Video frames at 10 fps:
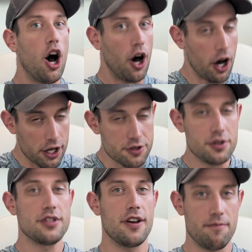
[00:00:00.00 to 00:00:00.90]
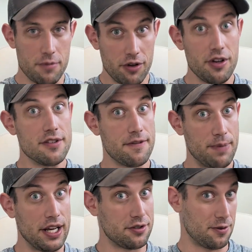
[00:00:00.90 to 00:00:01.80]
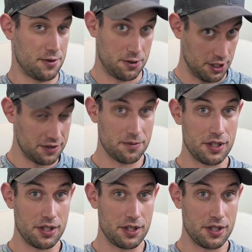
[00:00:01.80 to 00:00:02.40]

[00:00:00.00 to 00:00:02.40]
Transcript: hundreds of millions of pixels just